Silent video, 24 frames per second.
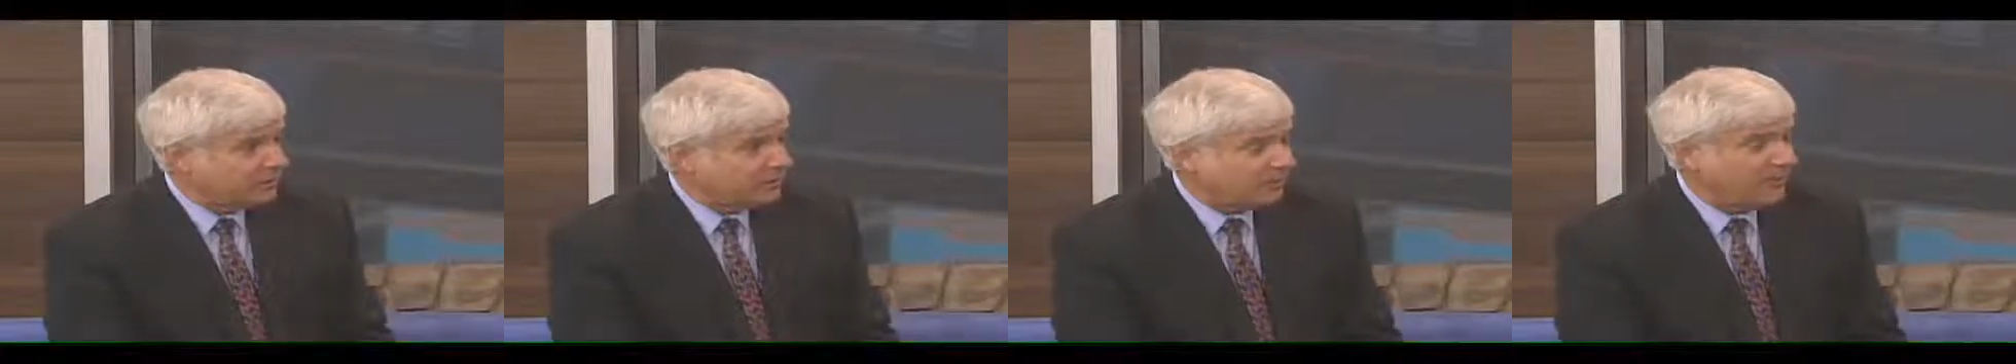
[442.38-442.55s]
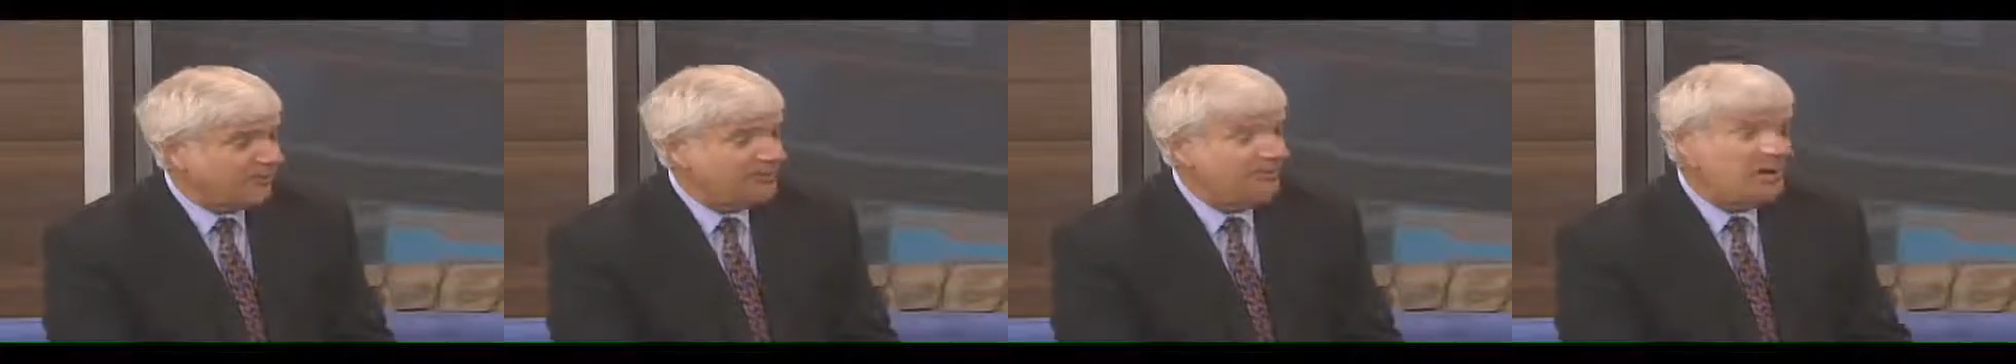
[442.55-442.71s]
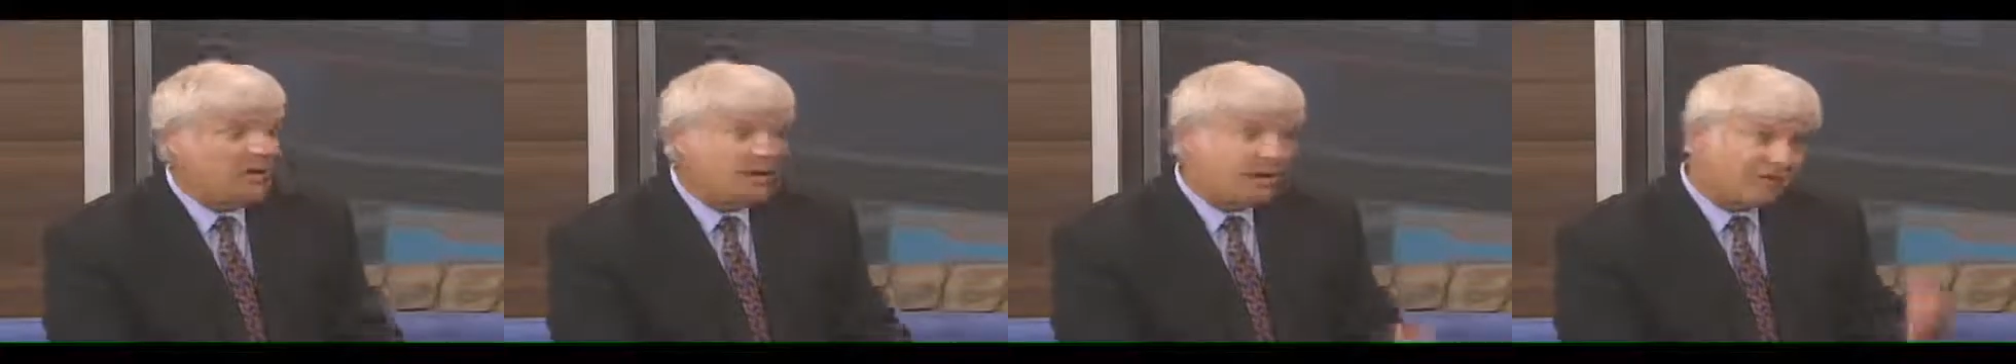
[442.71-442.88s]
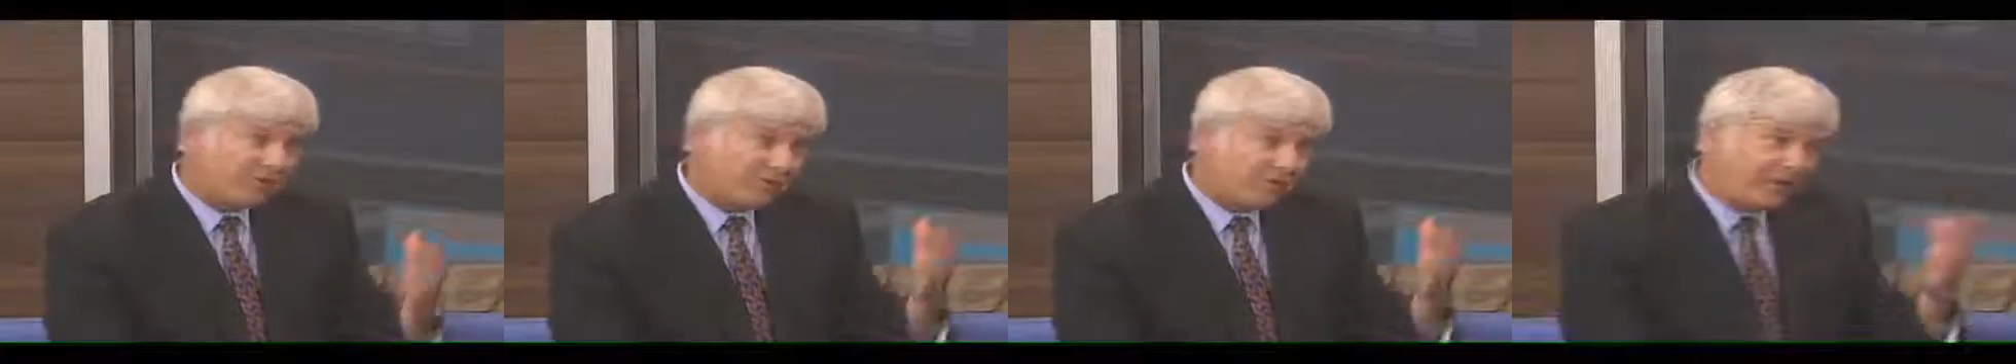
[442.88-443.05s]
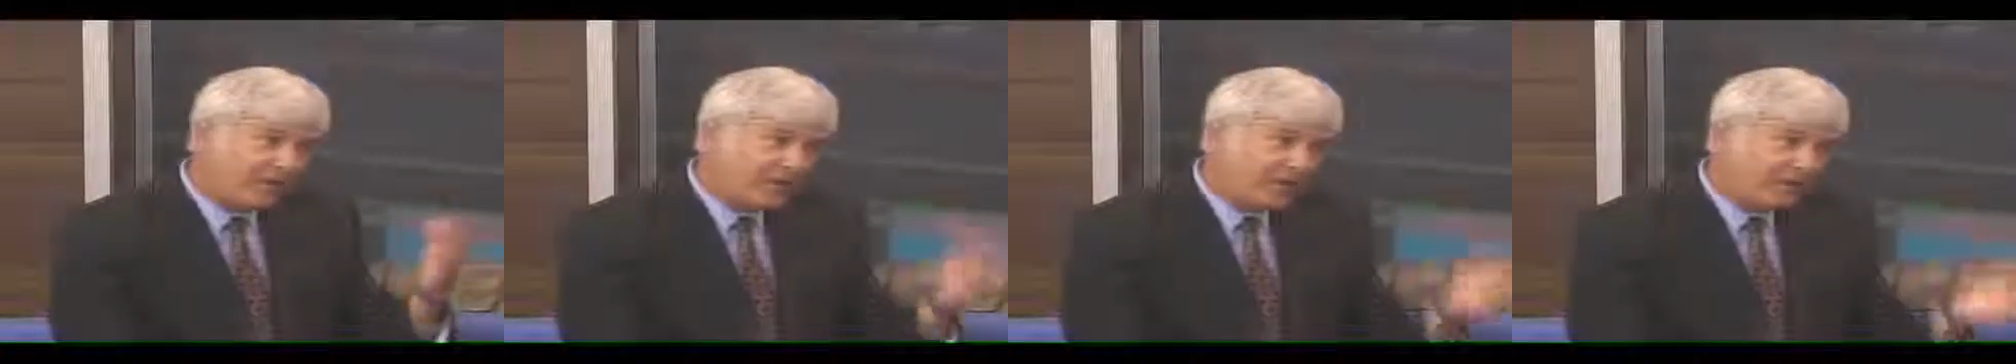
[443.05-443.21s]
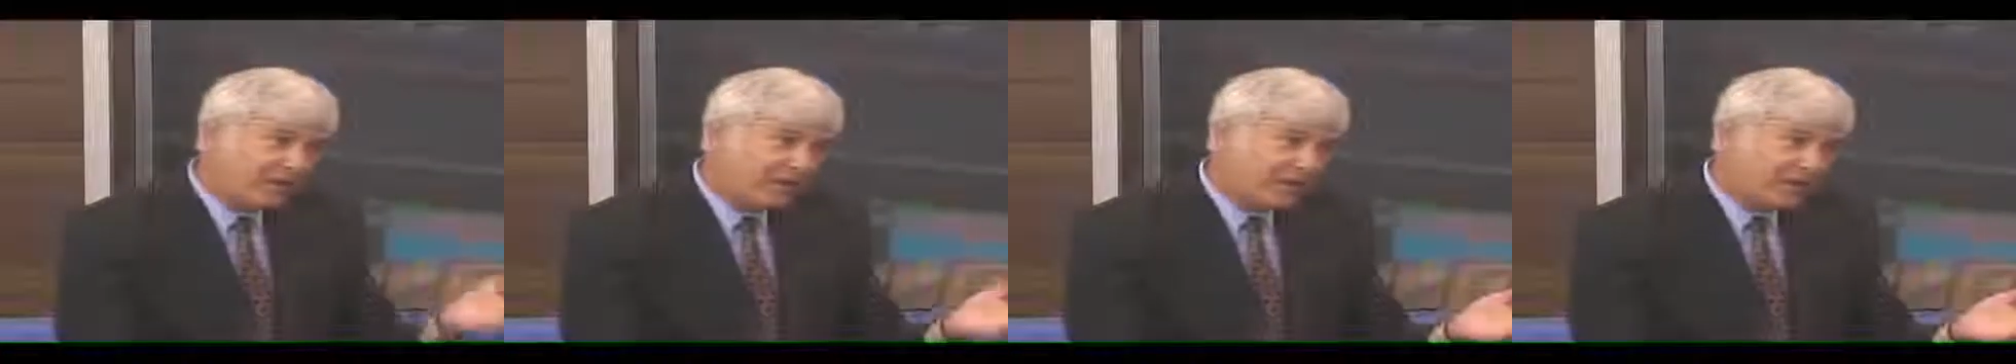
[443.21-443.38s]
But not
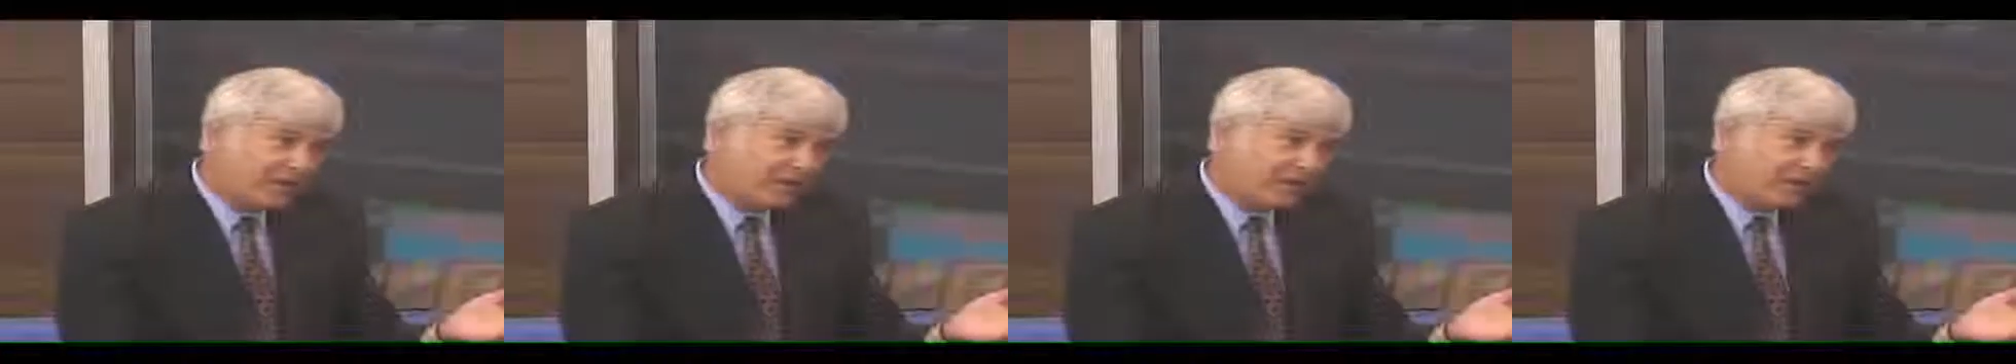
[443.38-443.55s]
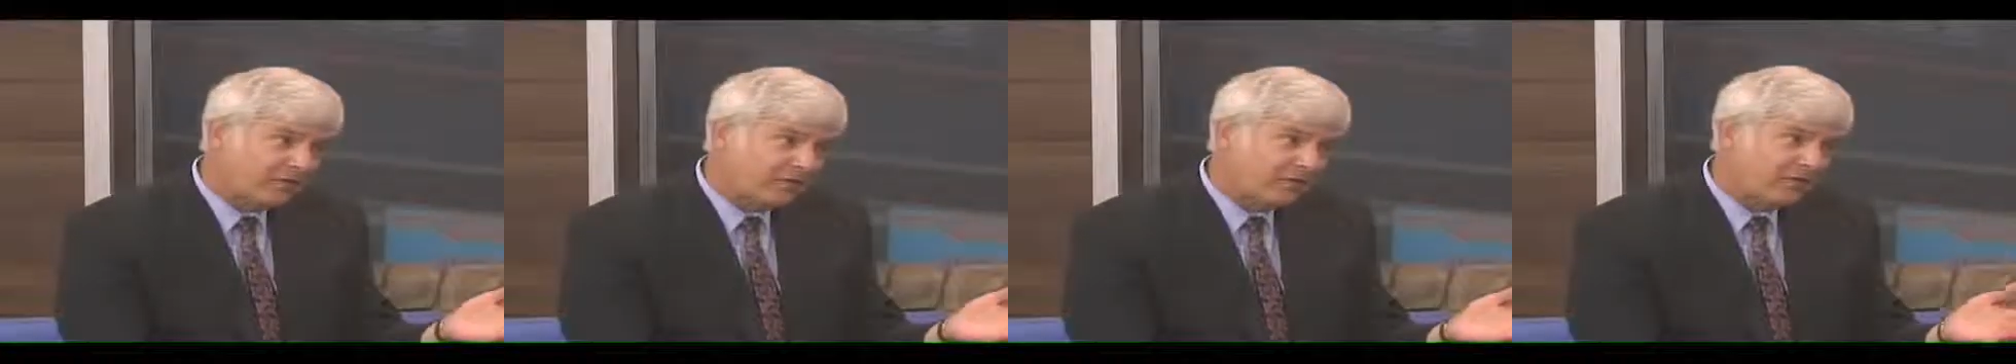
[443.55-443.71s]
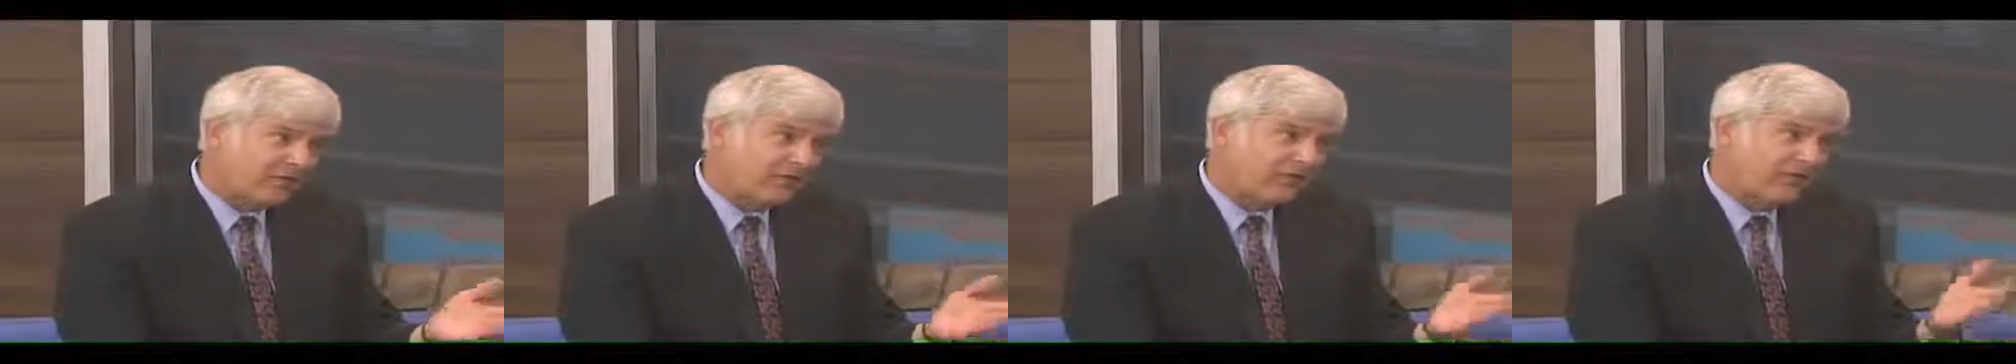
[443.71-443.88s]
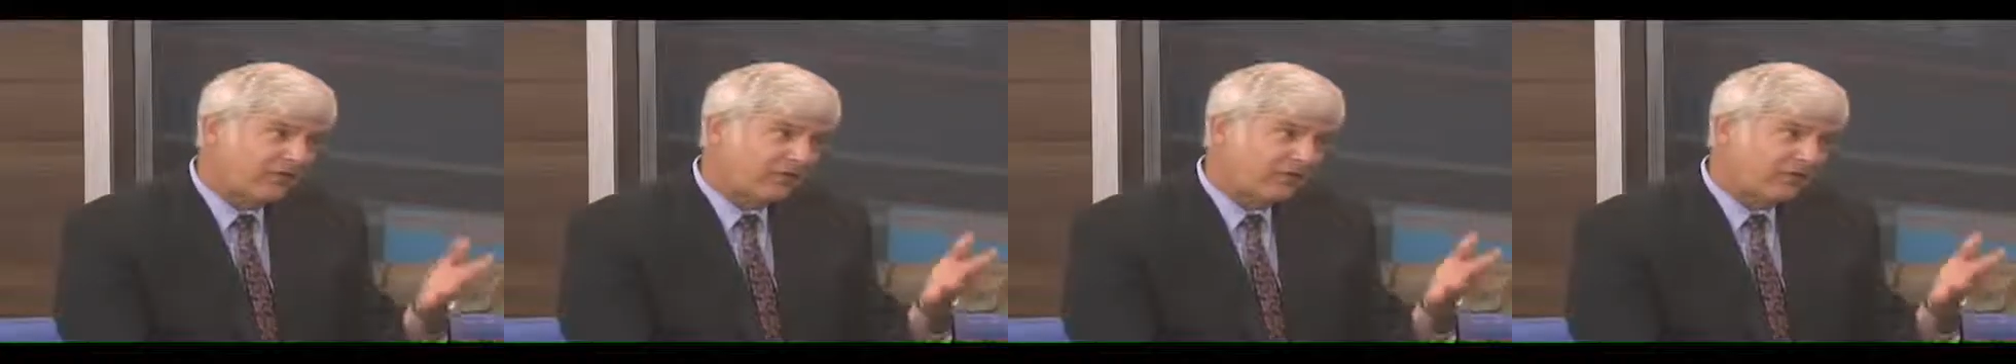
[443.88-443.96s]
everybody is a candidate for that,